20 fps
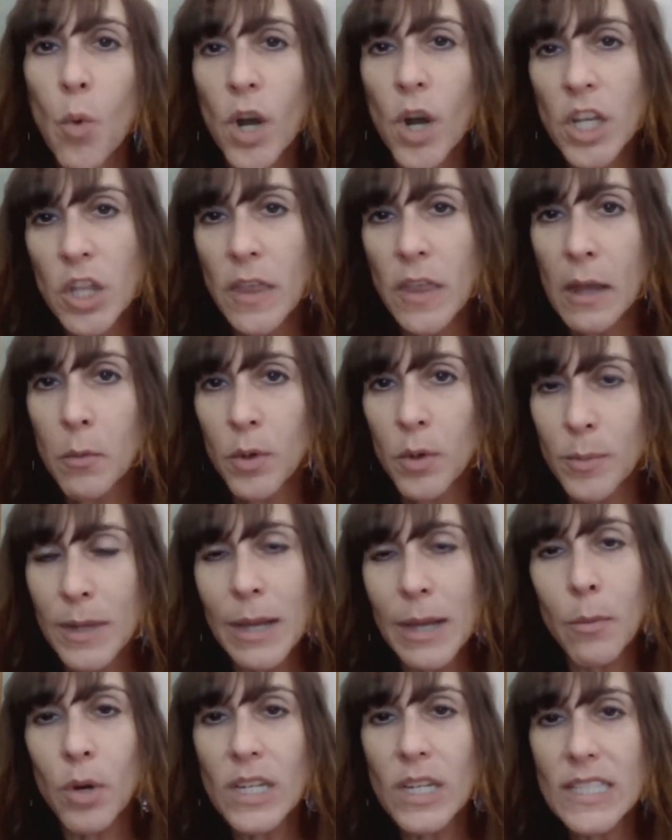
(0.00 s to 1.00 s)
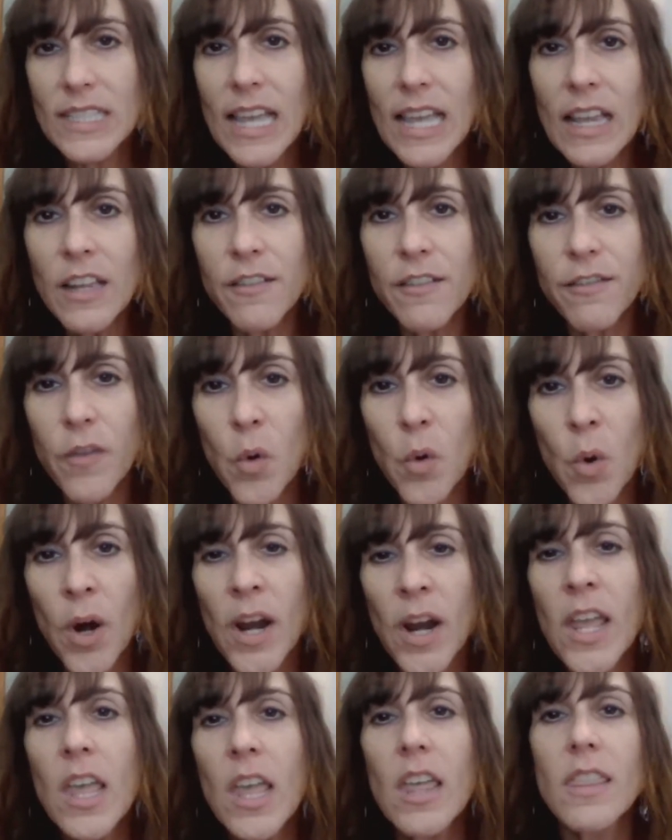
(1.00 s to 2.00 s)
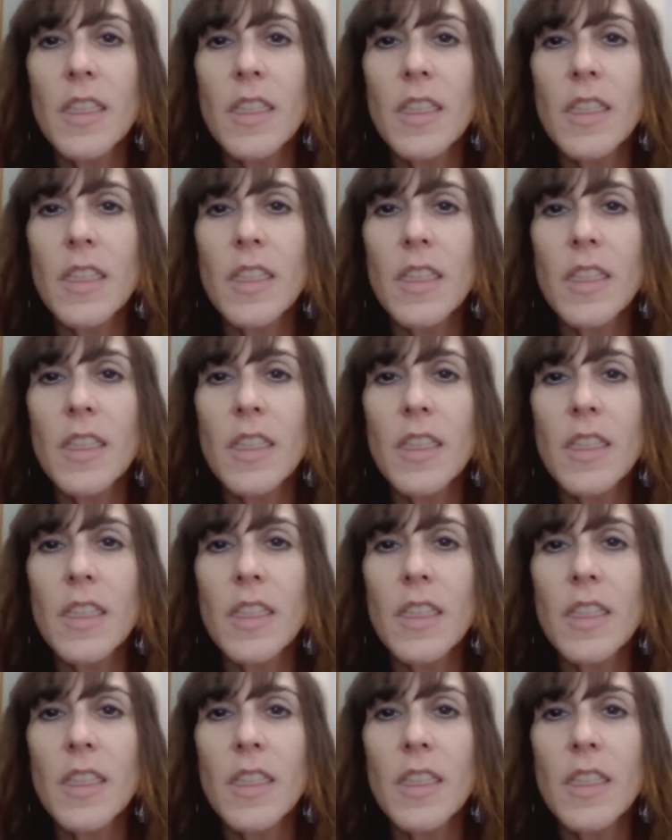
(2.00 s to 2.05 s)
what they would be able to sell it for,